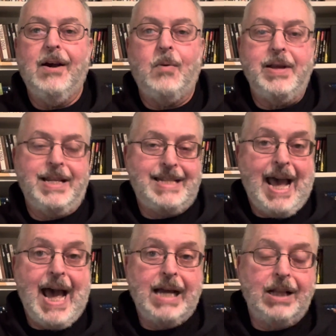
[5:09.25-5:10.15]
why the
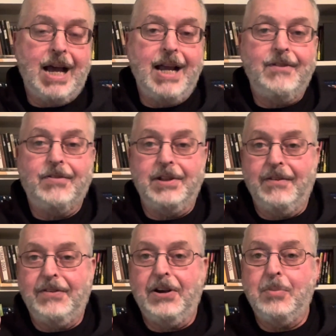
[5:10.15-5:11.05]
tagline for the
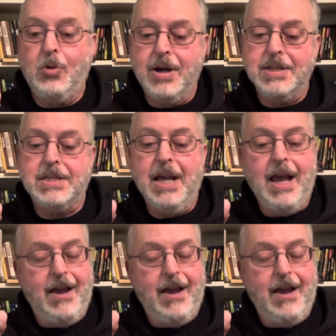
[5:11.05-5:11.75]
film was